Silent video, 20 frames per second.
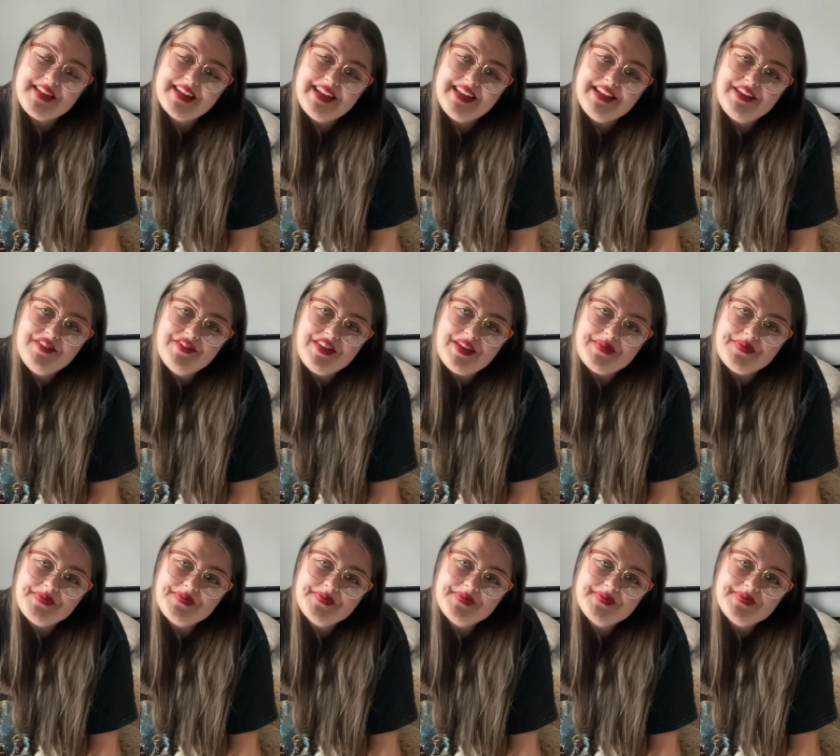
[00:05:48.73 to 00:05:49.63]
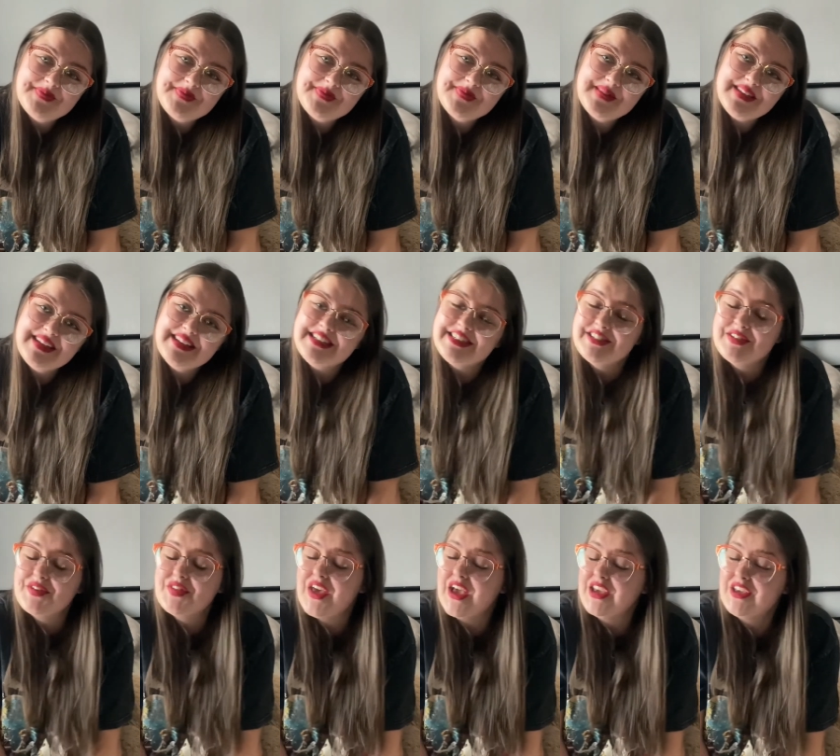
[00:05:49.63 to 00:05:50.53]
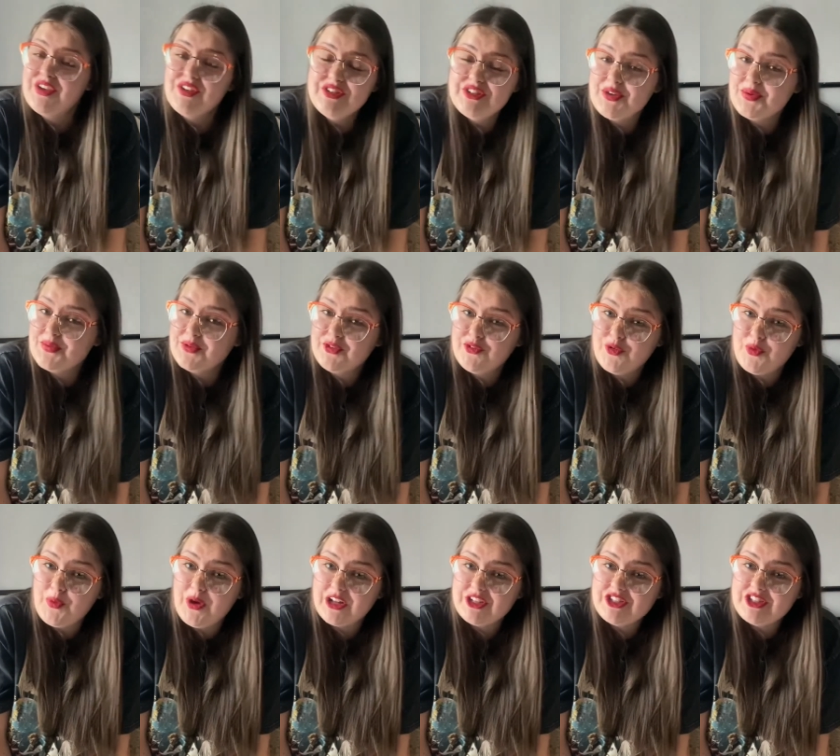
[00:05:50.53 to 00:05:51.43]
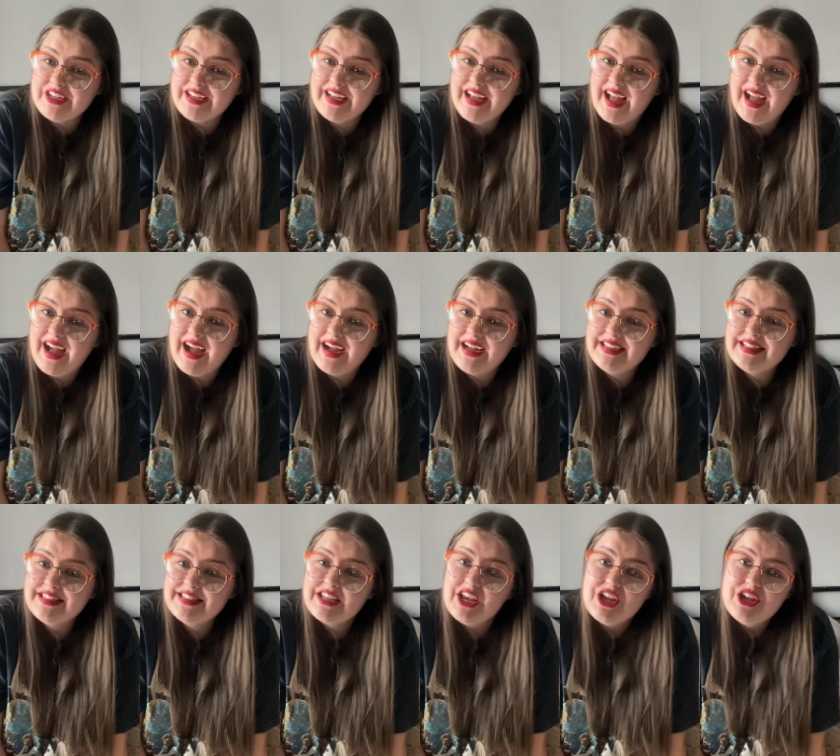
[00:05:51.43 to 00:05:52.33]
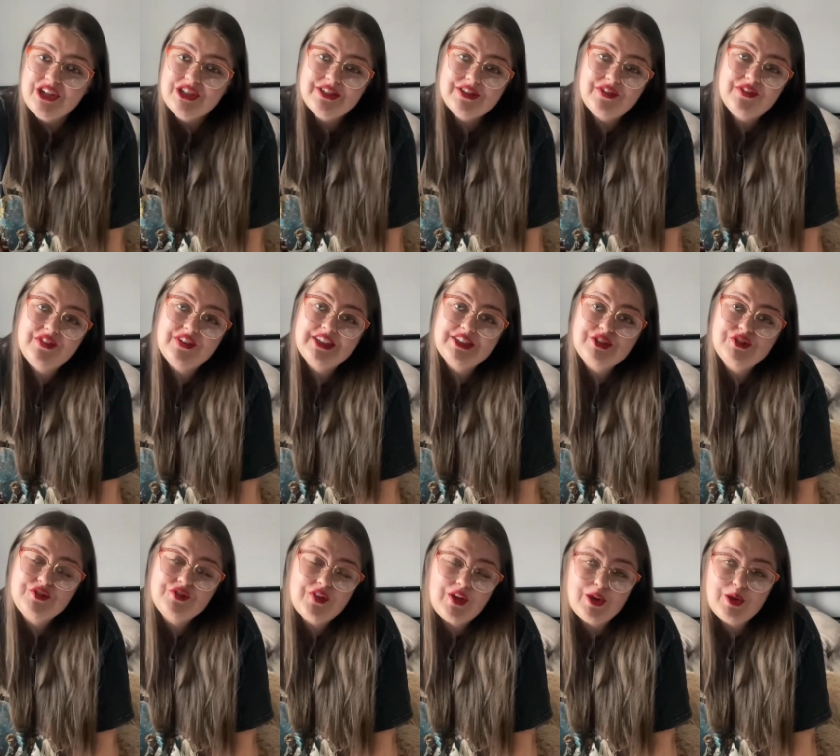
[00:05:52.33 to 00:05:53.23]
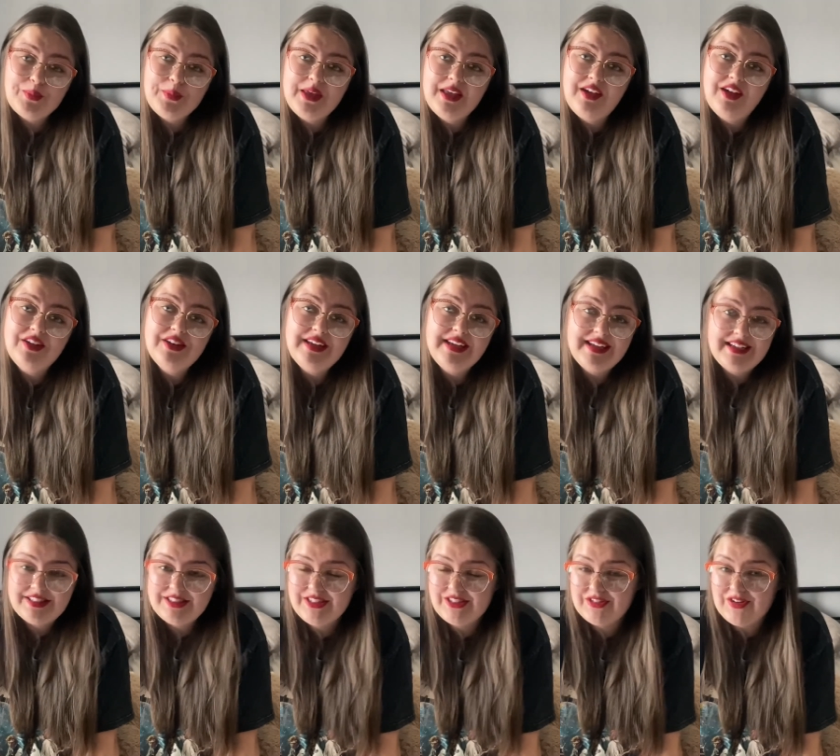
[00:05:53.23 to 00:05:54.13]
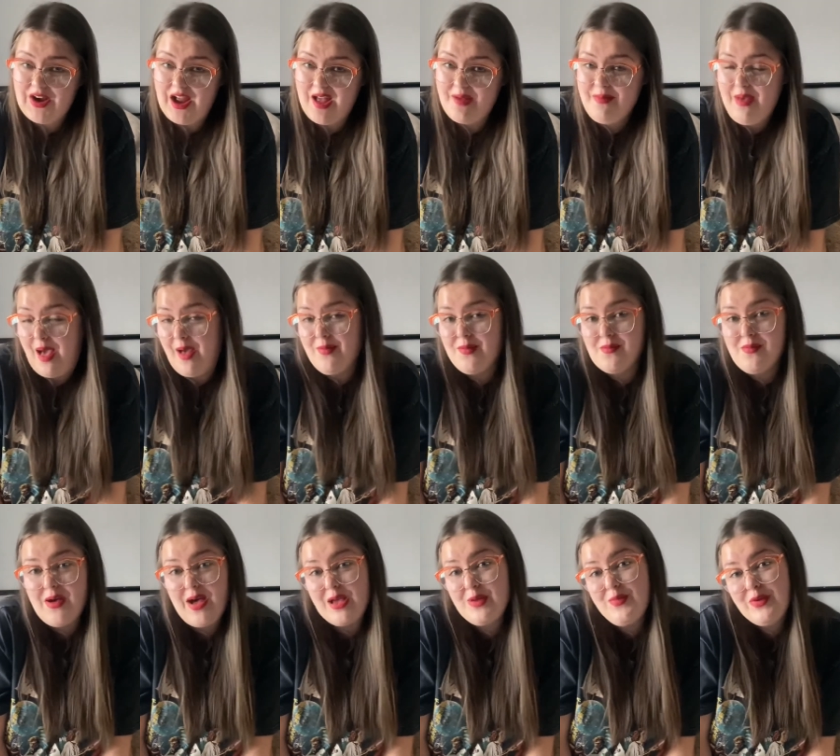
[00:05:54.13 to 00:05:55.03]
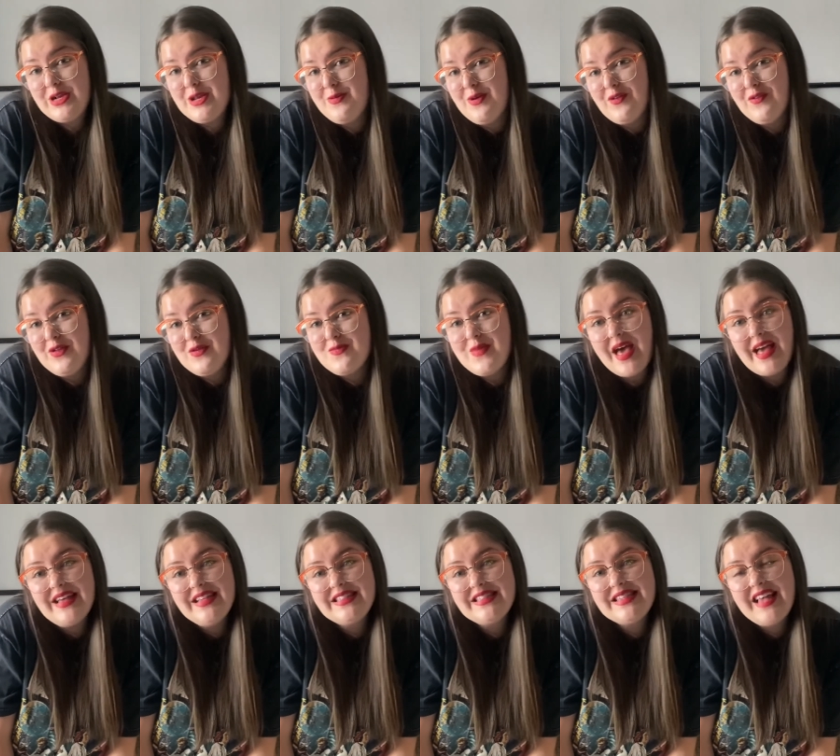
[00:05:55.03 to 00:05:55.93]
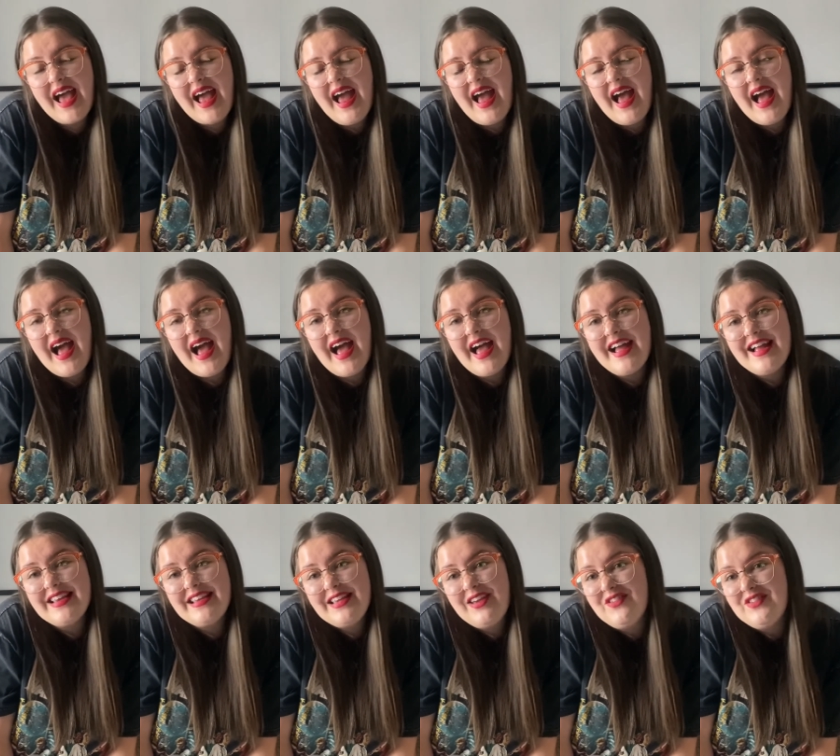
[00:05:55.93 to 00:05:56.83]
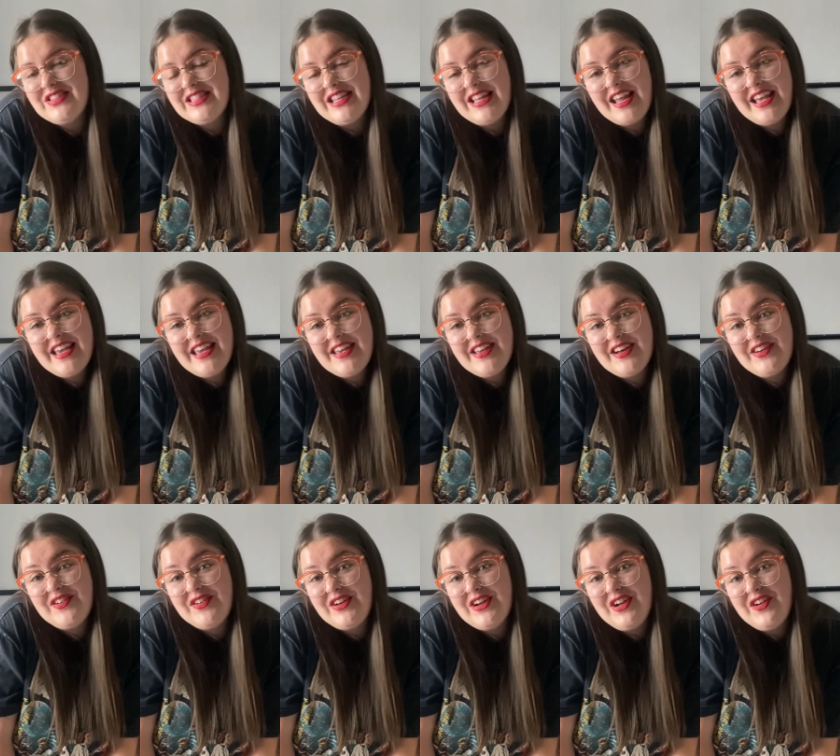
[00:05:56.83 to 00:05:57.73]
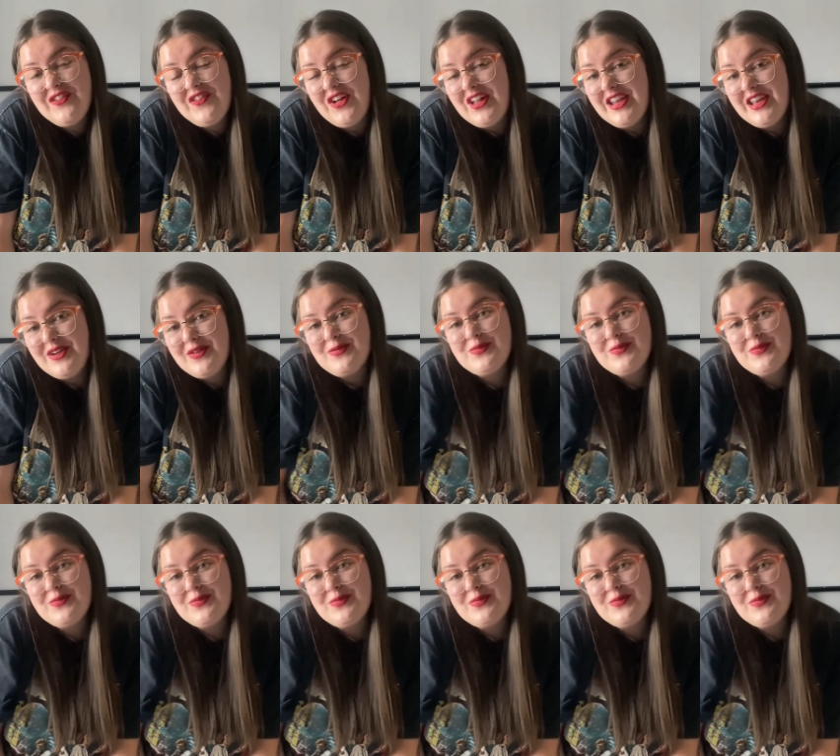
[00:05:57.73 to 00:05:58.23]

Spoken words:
I love them. So thank you so much for watching, and don't forget to follow me on Instagram at myprettyperfectmess and give us a like or a follow.